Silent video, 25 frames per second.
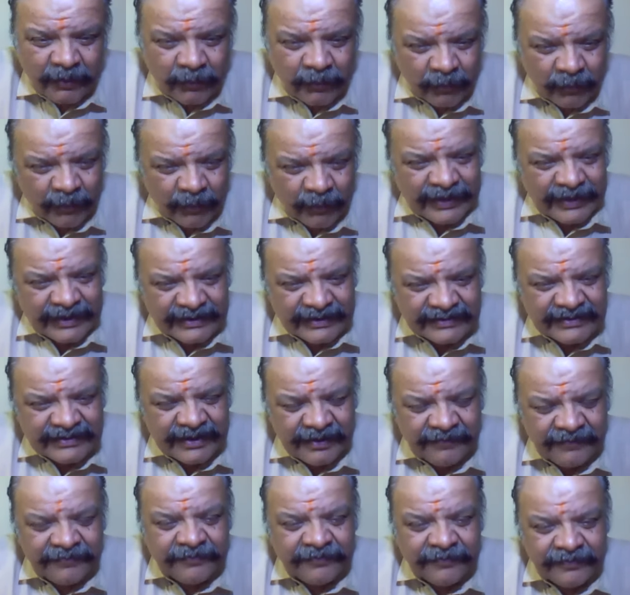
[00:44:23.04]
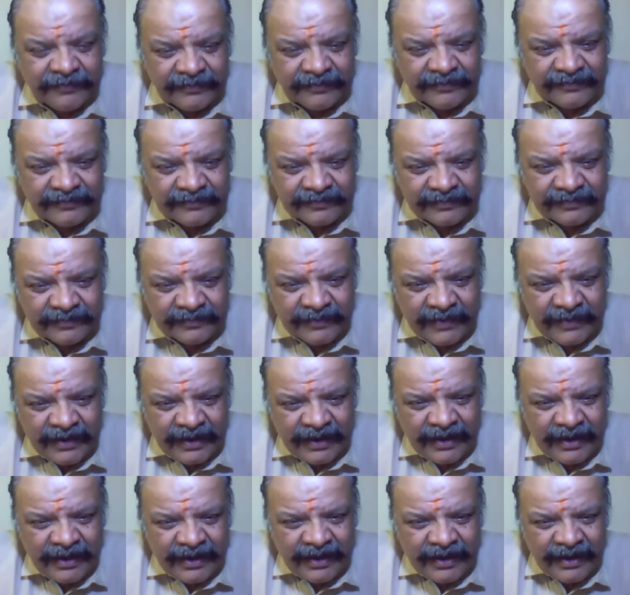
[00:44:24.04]
One is, if
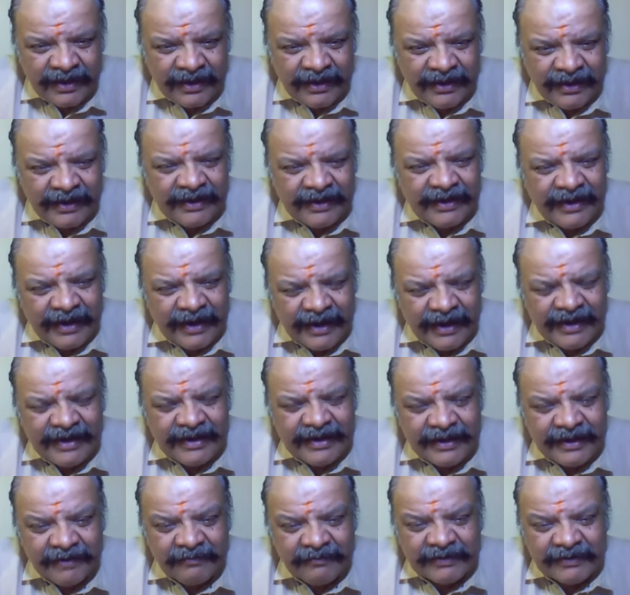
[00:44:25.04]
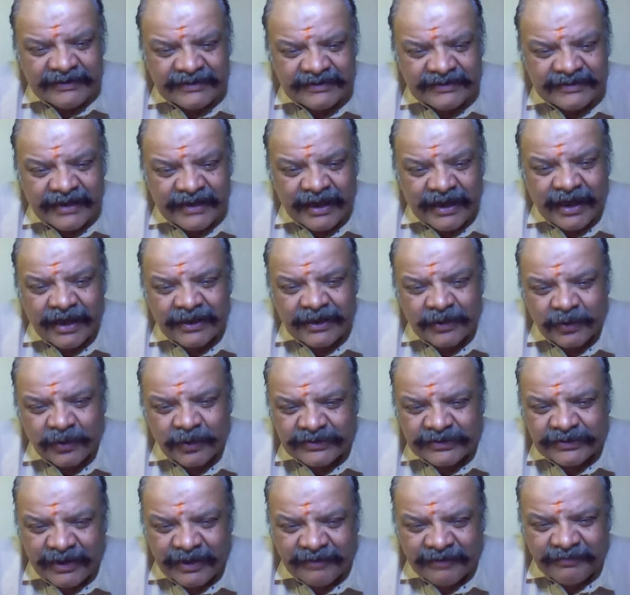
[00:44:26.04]
in any given single
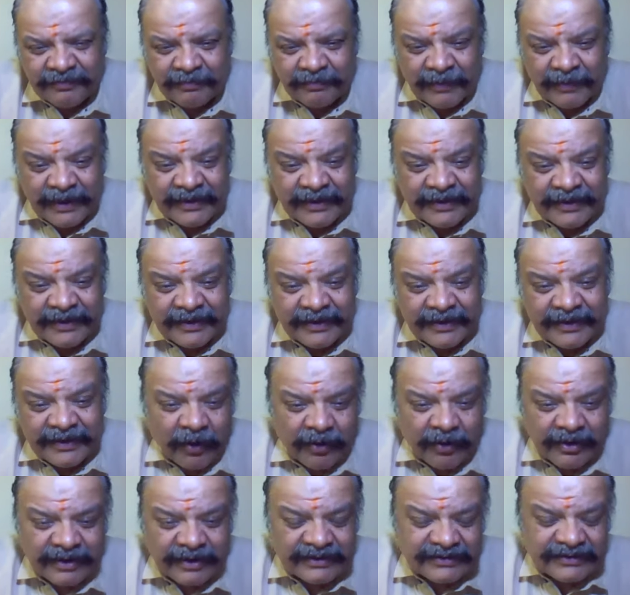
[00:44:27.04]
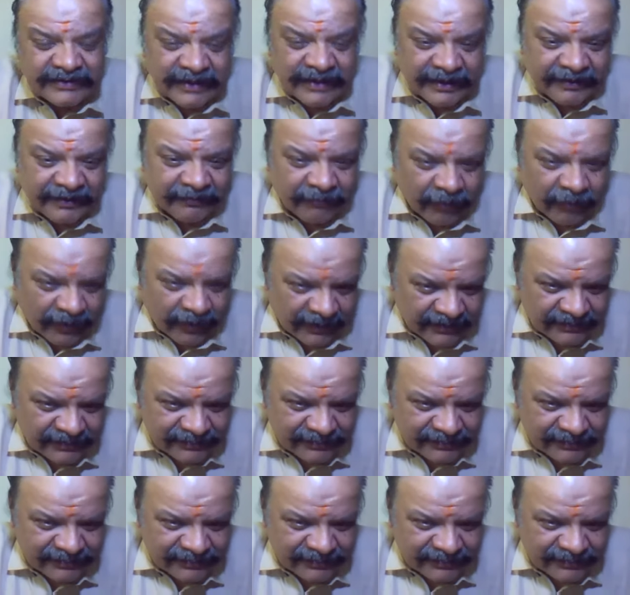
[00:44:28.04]
dosha, if multiple organs are involved,